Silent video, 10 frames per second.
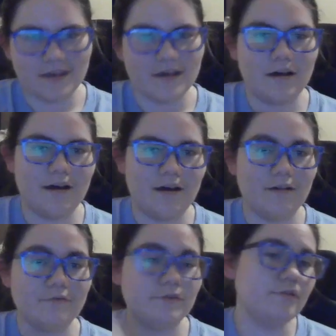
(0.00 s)

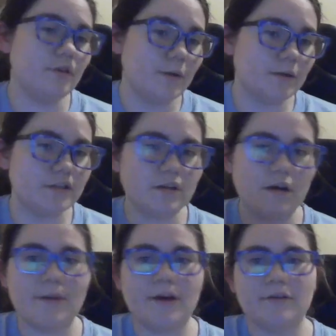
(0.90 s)
We don't know much
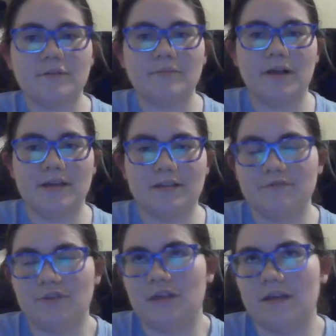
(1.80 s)
about the plot yet, so
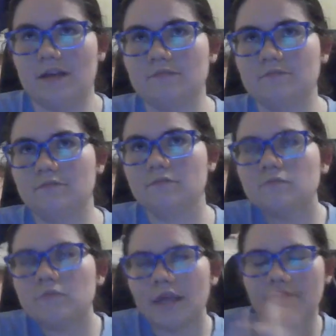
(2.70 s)
we can't
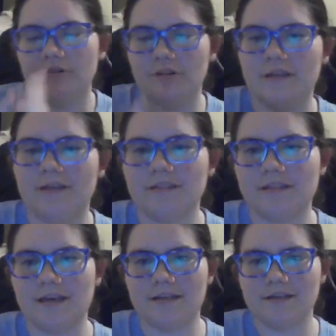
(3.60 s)
really get into
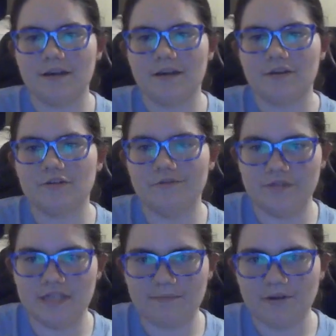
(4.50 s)
that too
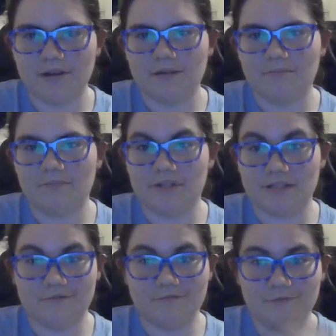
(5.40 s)
deep. But
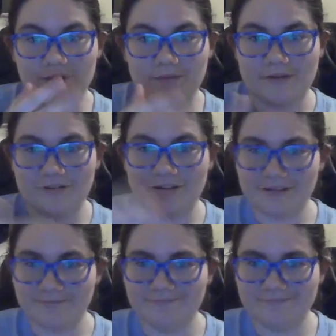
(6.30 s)
it will be about him
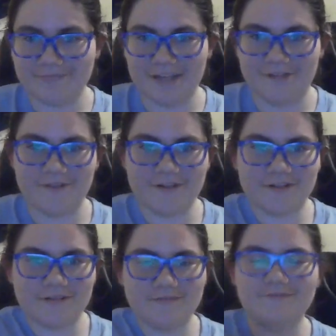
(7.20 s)
and
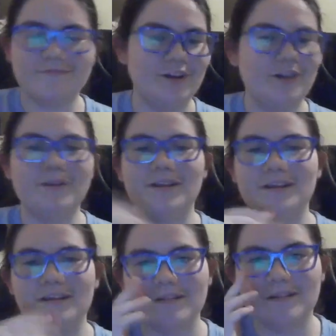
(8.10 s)
feature very
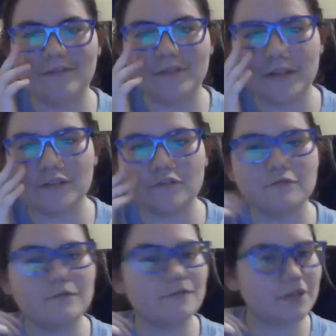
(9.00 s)
many of his
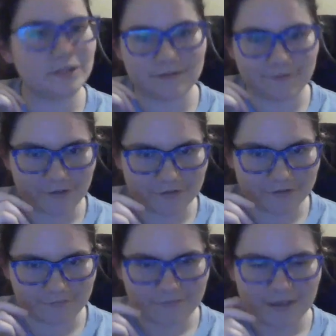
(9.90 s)
usual friends and foes.